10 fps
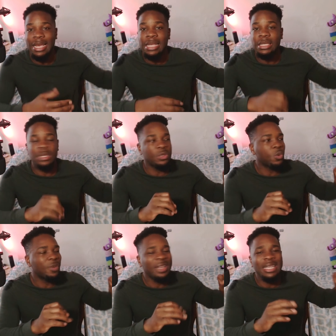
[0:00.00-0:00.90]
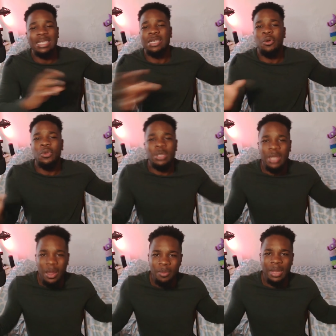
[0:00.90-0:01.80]
is sort of like a zero
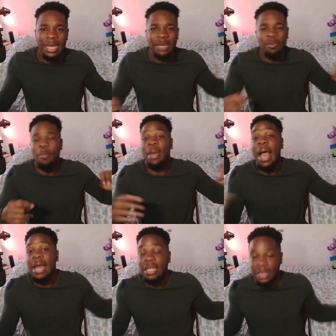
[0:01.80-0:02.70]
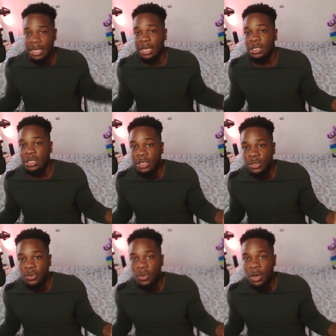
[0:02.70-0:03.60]
sum, like bad thing to
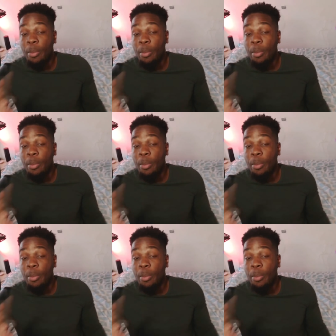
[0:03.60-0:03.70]
do.